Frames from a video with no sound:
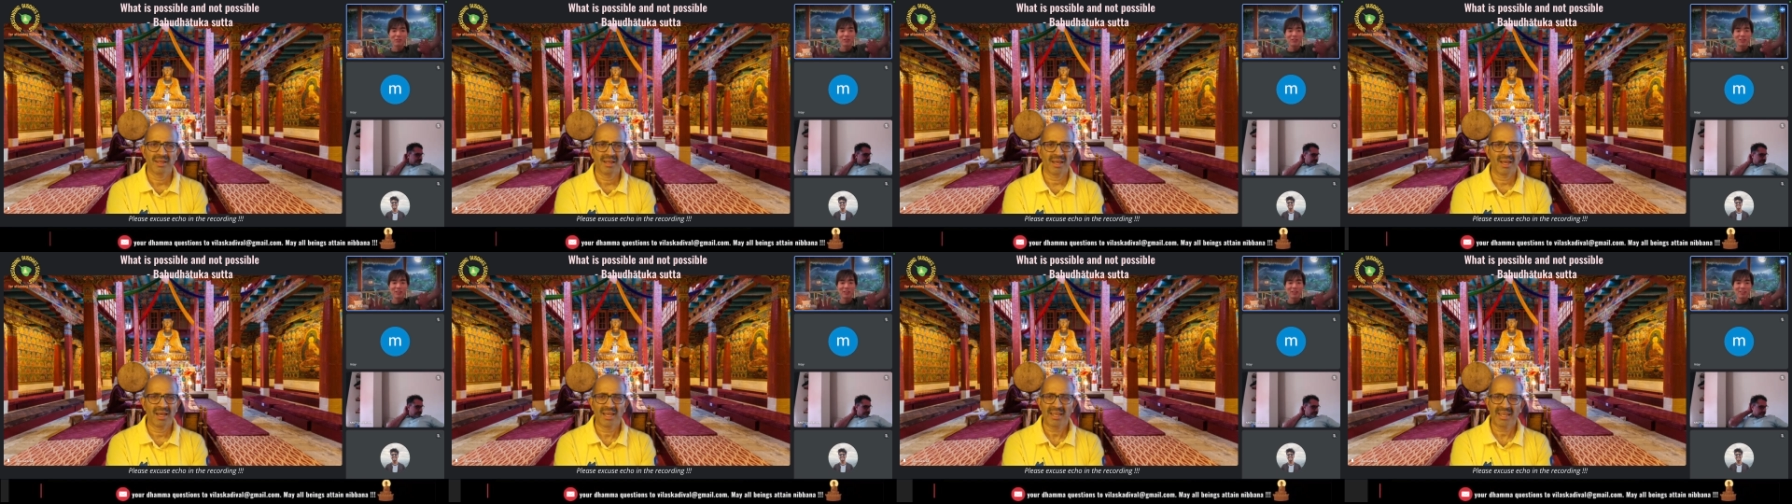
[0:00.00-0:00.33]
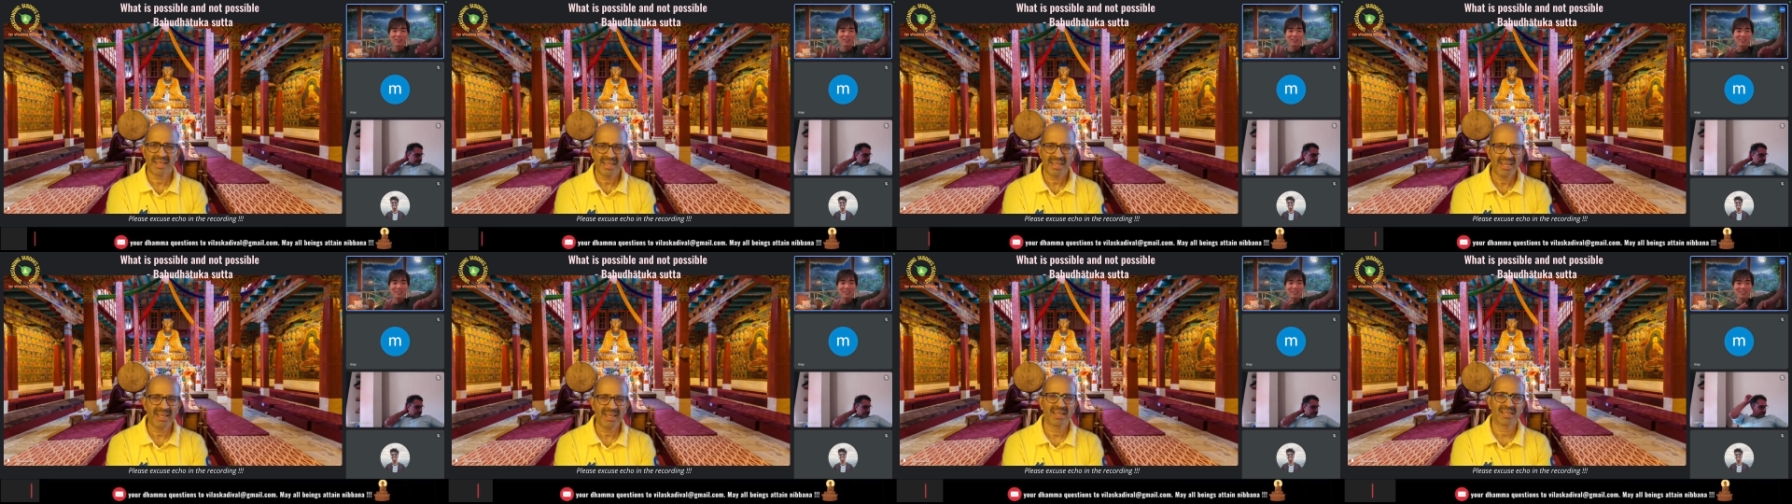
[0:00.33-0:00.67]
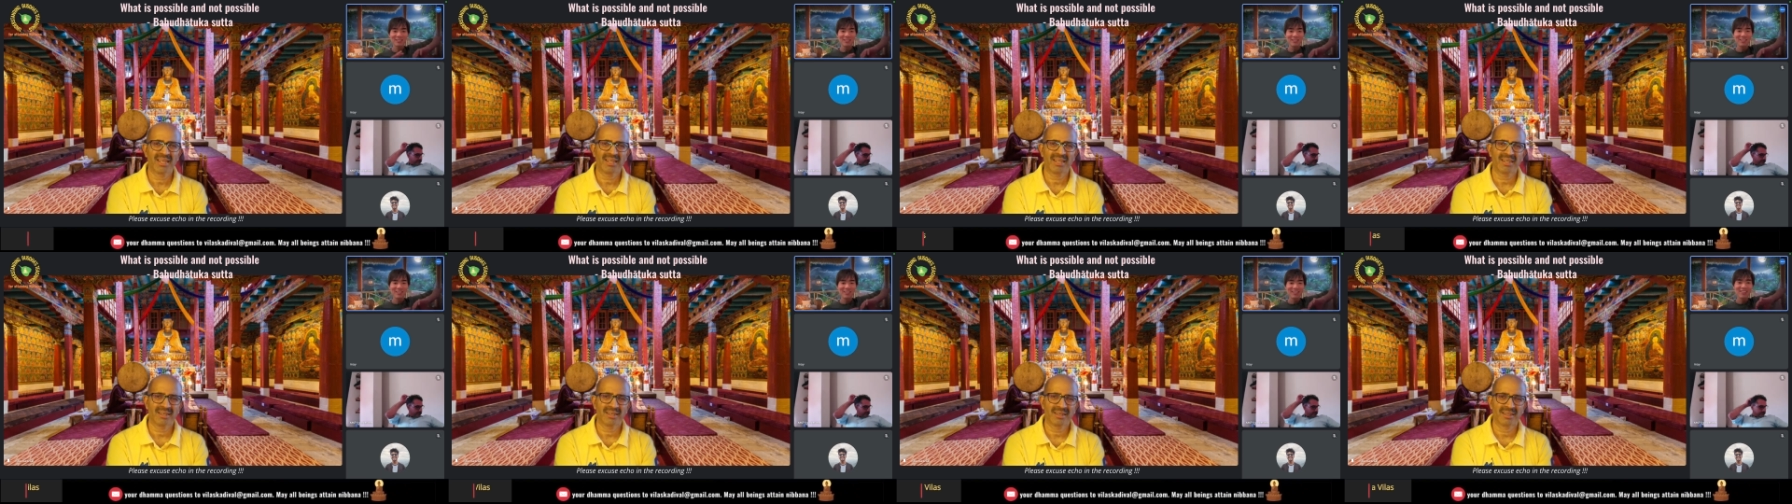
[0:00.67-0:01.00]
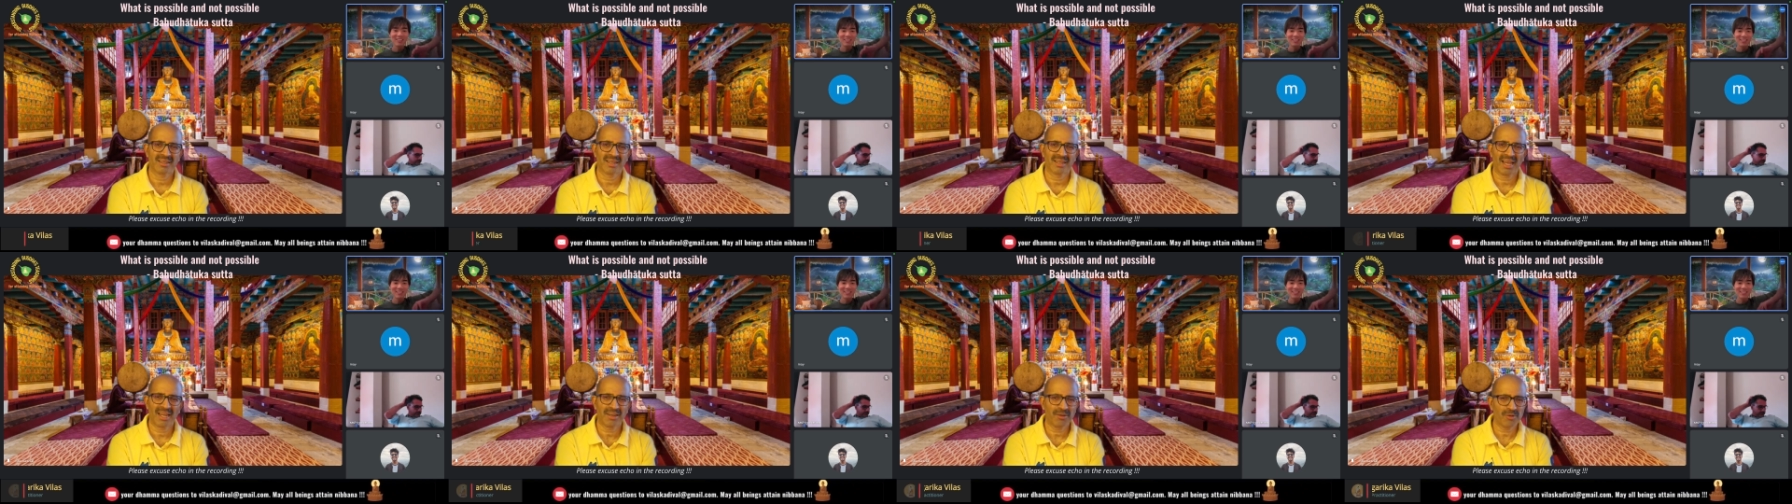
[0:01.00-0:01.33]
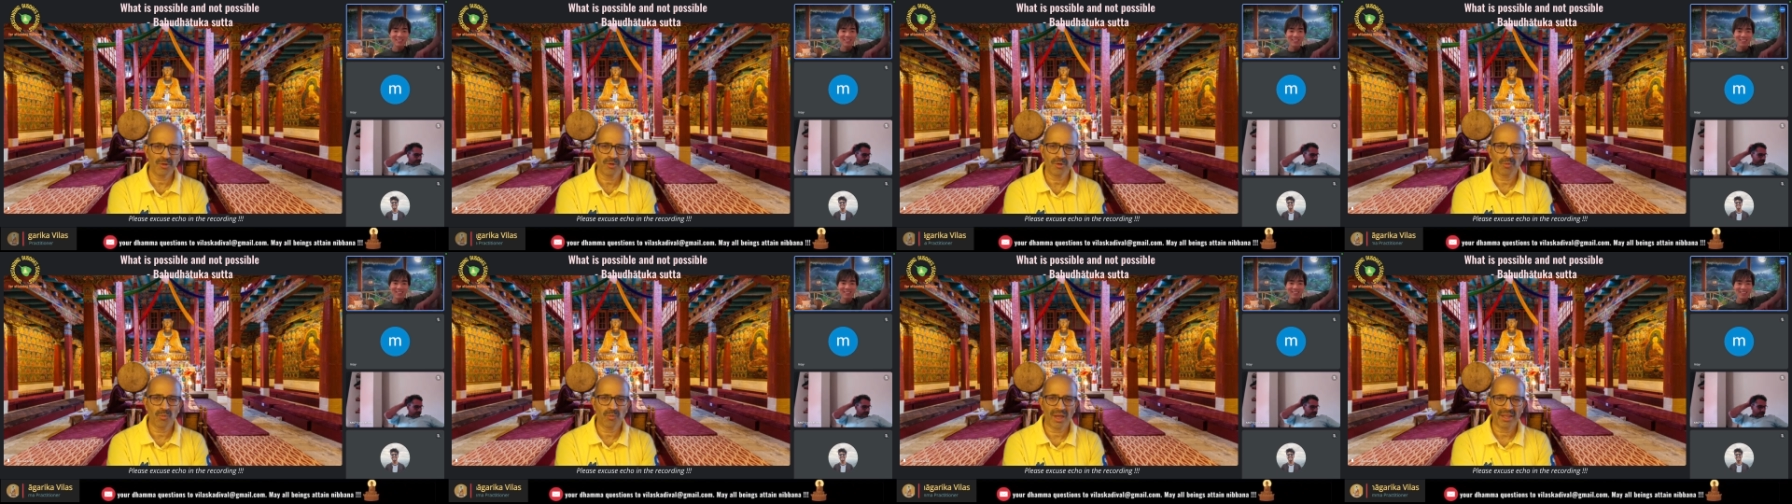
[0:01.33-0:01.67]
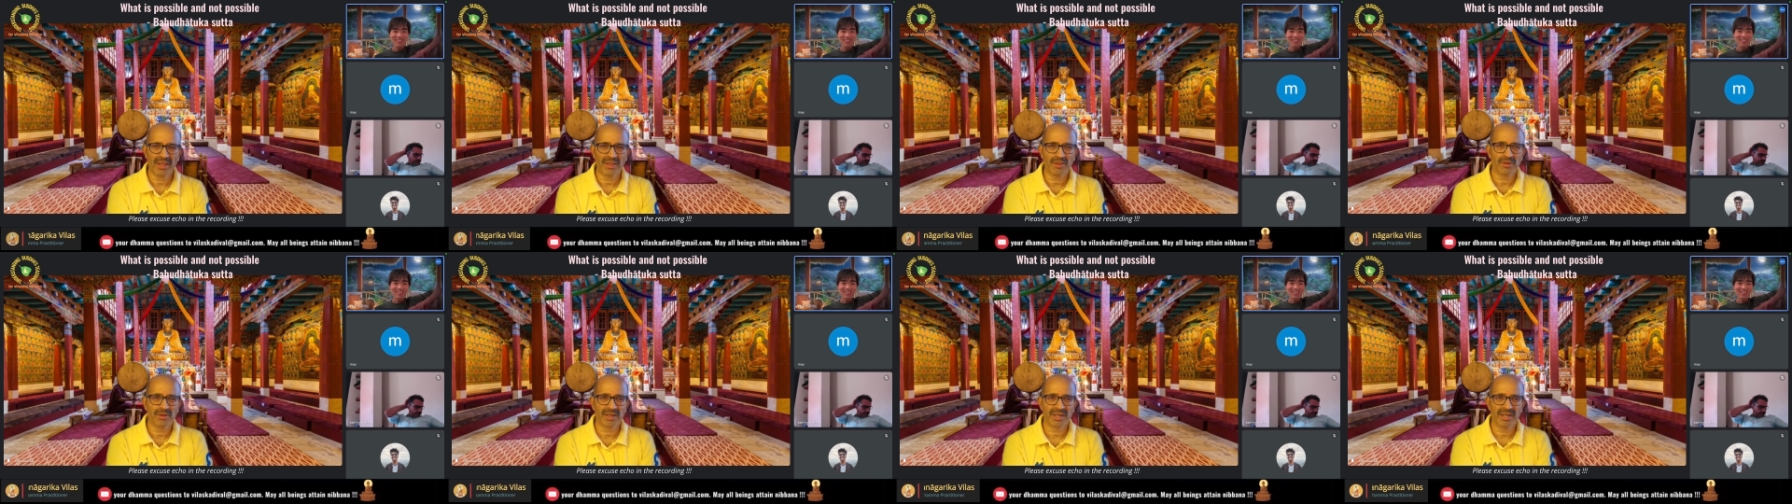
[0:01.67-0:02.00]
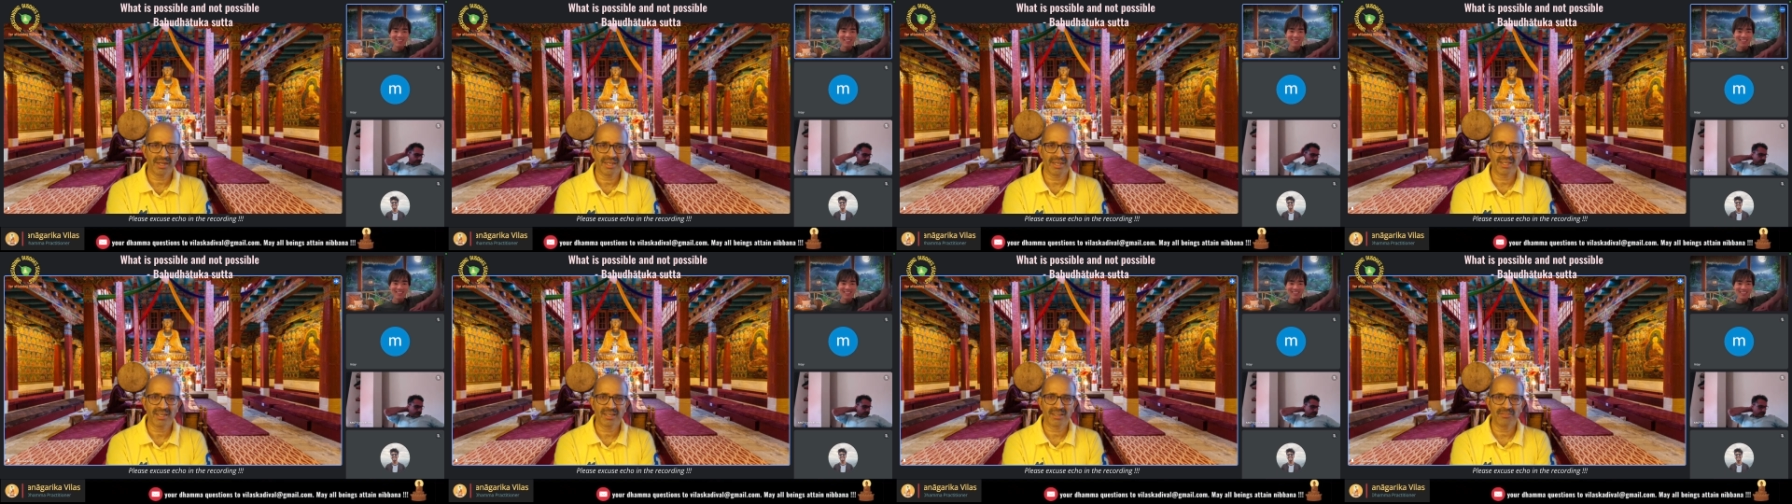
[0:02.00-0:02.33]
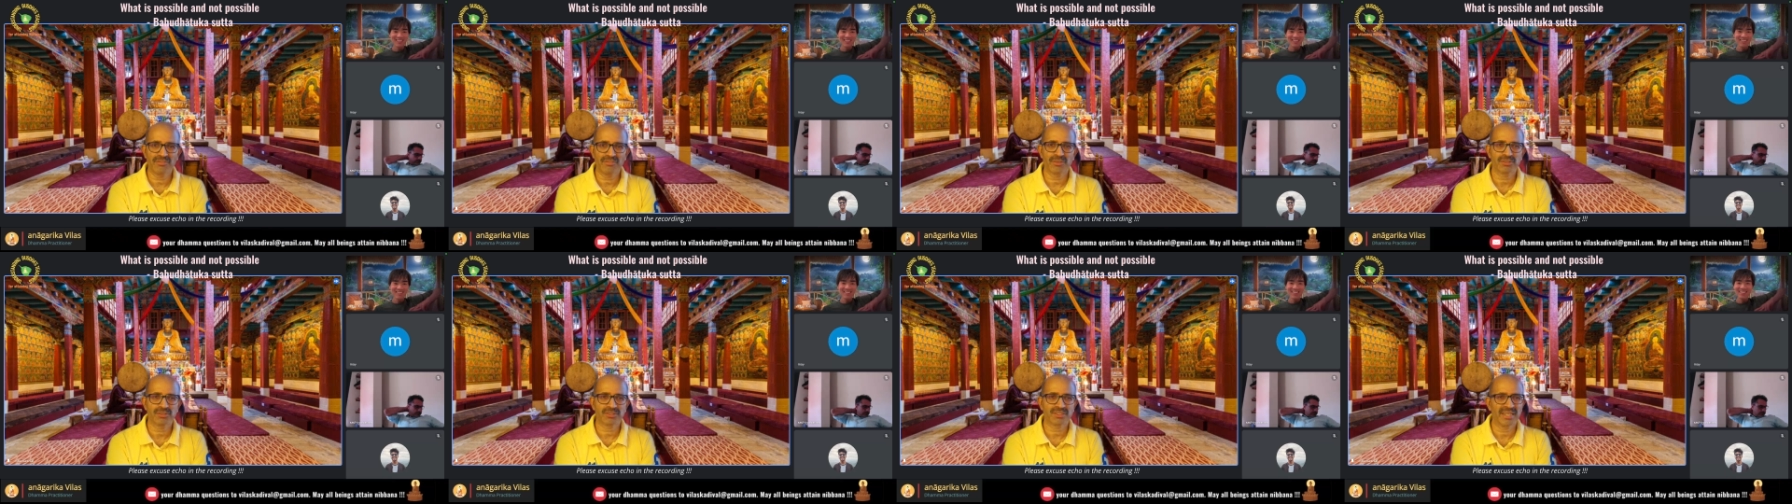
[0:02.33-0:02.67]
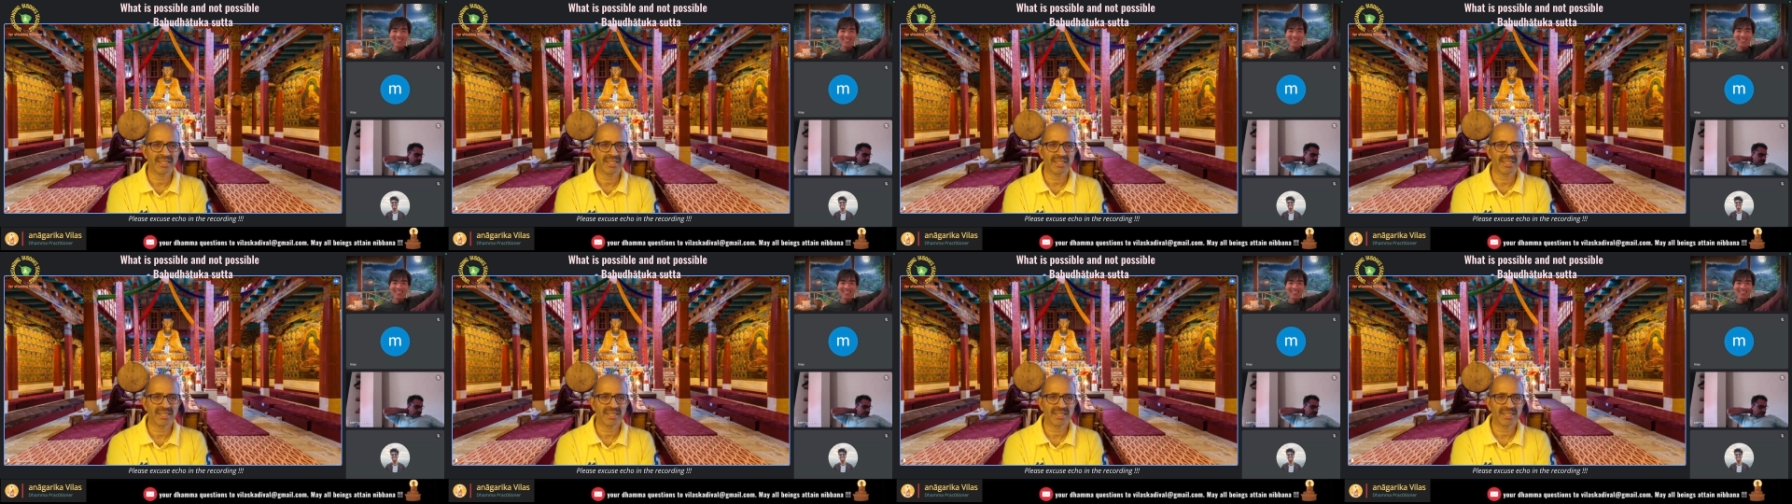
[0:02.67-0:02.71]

Again, I don't know why you are getting confused.